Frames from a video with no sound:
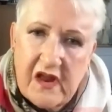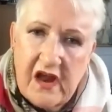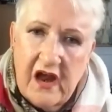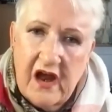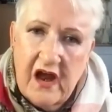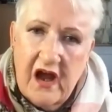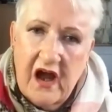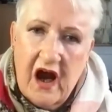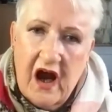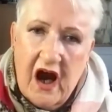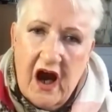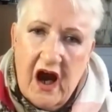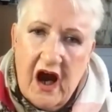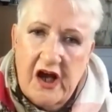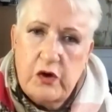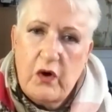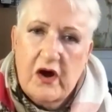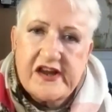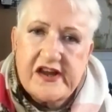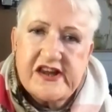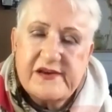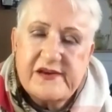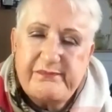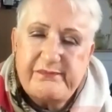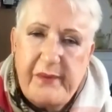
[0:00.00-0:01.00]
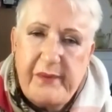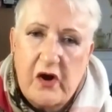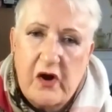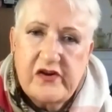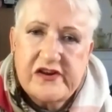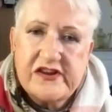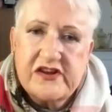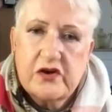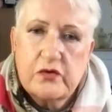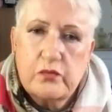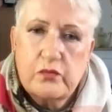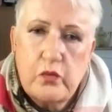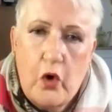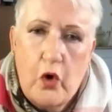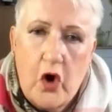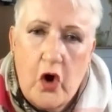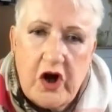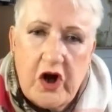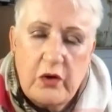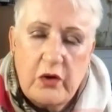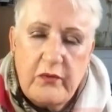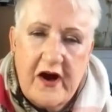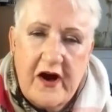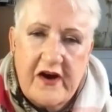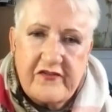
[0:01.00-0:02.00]
mm. and you are supposed to
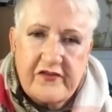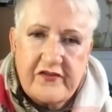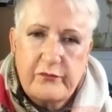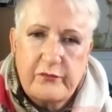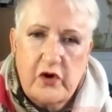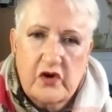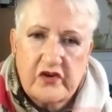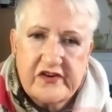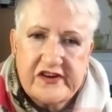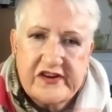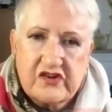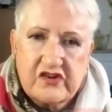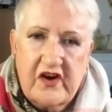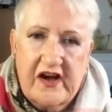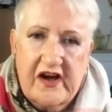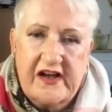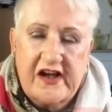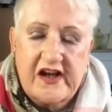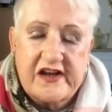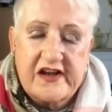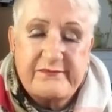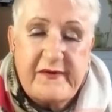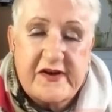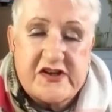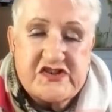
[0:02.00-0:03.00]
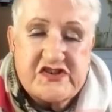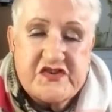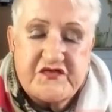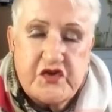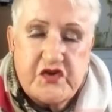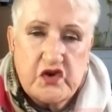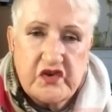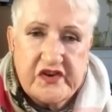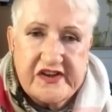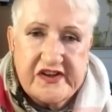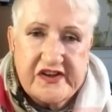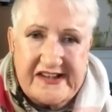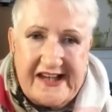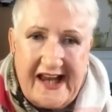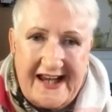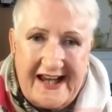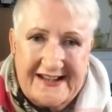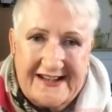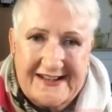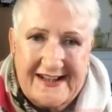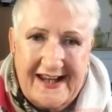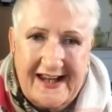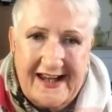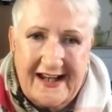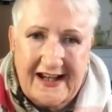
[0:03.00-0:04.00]
walk away from your screen, especially if you're
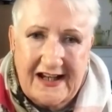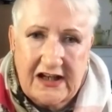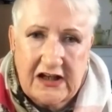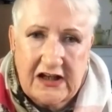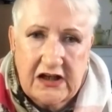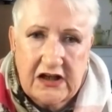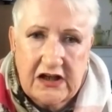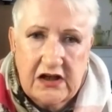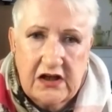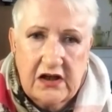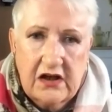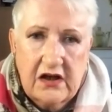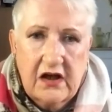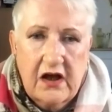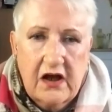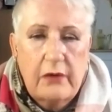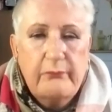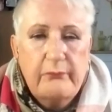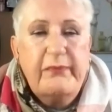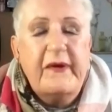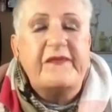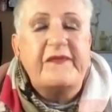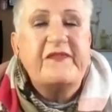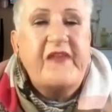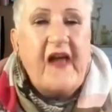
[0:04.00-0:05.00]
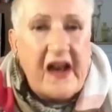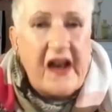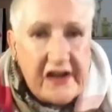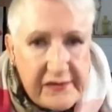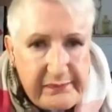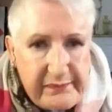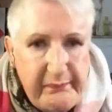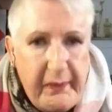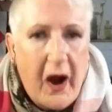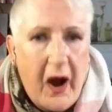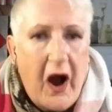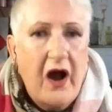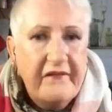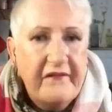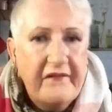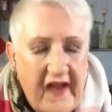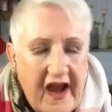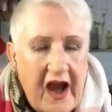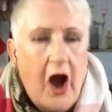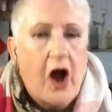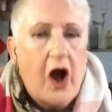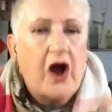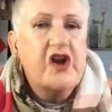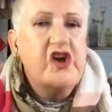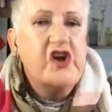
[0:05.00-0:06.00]
standing. Mm. Mm-hmm. But that's part,
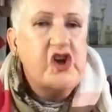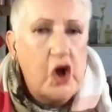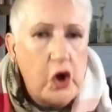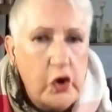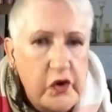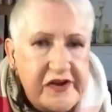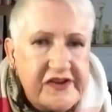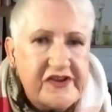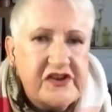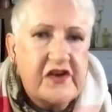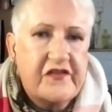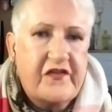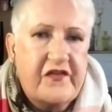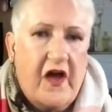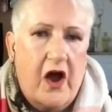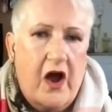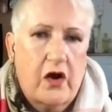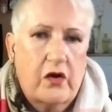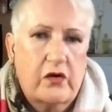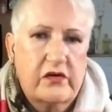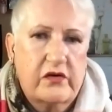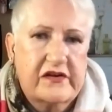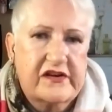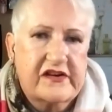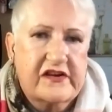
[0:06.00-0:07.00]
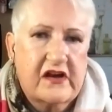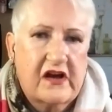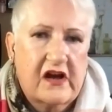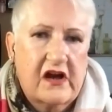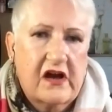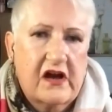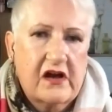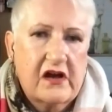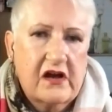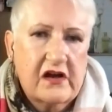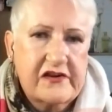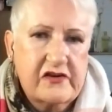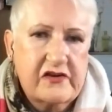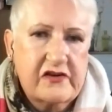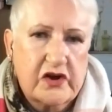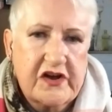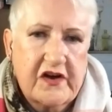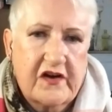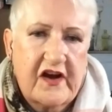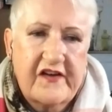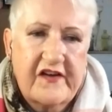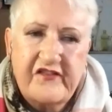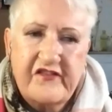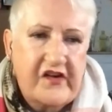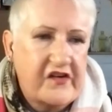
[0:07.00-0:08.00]
they are used to those.
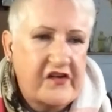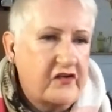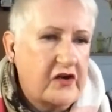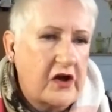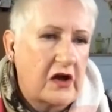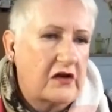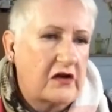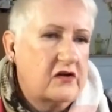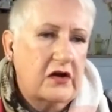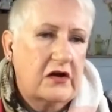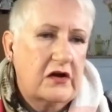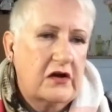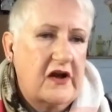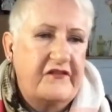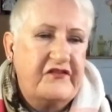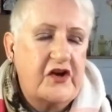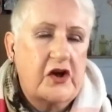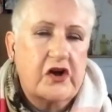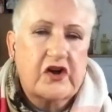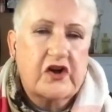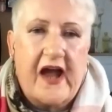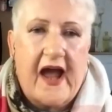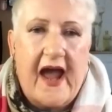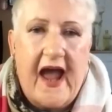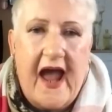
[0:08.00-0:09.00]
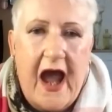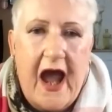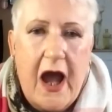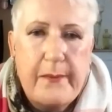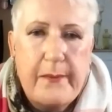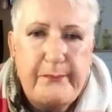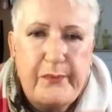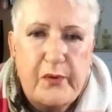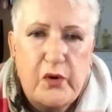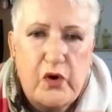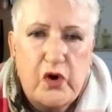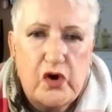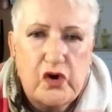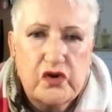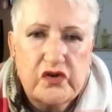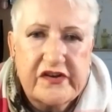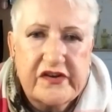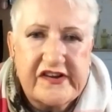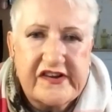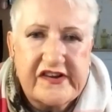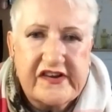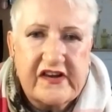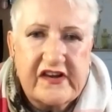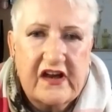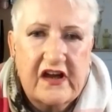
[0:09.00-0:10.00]
Georgia, if you if you look at
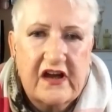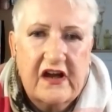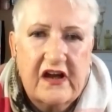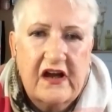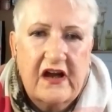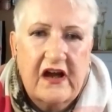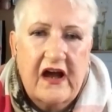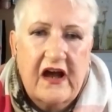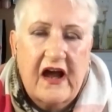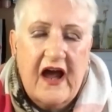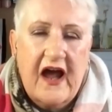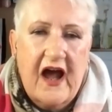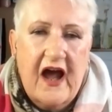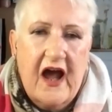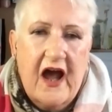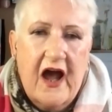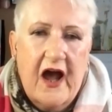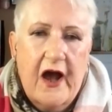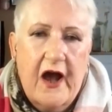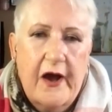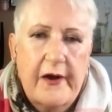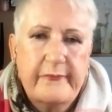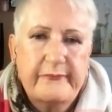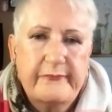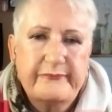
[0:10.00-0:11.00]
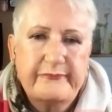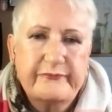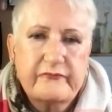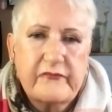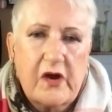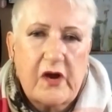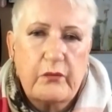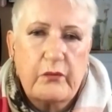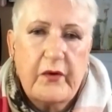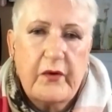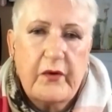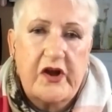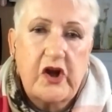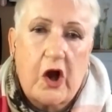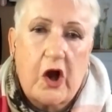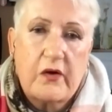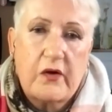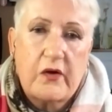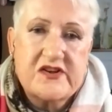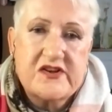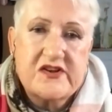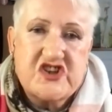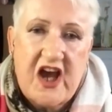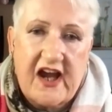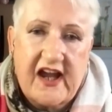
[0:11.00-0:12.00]
airports, um, when you go
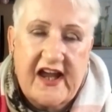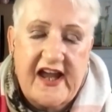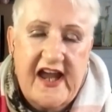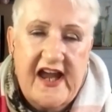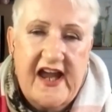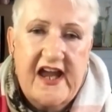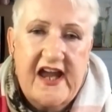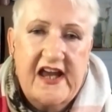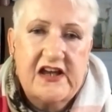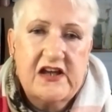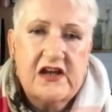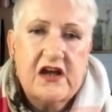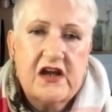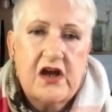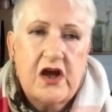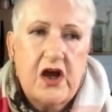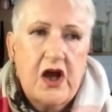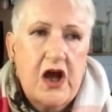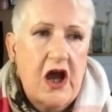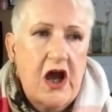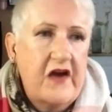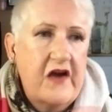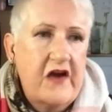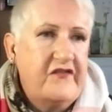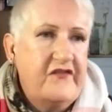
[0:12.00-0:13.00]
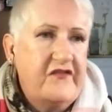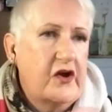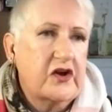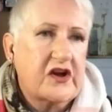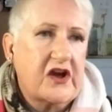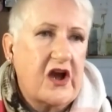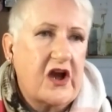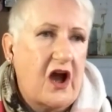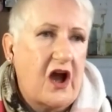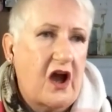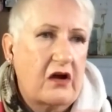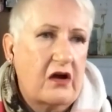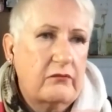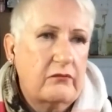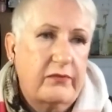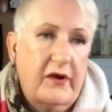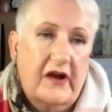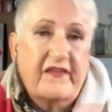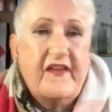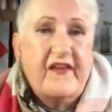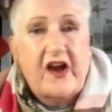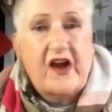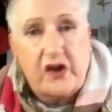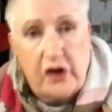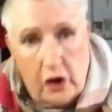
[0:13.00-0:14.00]
and check in, if you look at
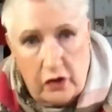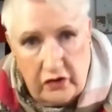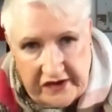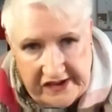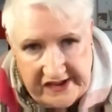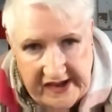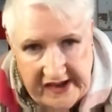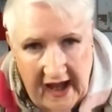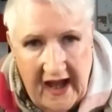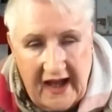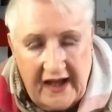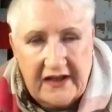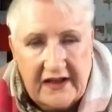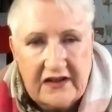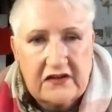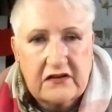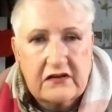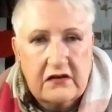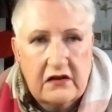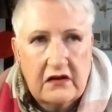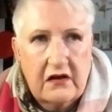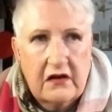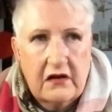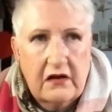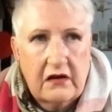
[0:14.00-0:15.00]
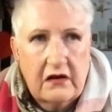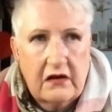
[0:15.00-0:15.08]
well, they don't stand